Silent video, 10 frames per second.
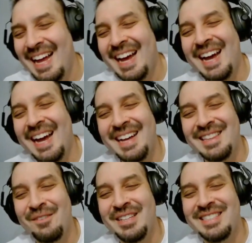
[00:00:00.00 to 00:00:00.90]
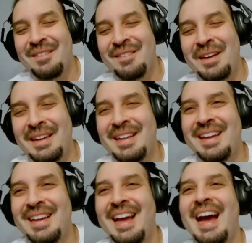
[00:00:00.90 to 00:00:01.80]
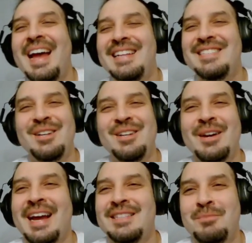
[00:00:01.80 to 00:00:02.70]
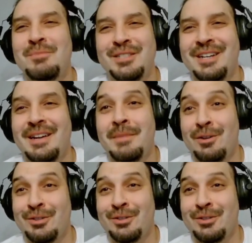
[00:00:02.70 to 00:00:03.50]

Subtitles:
I love this. I had to do it. I had to put you on Meryl Streep.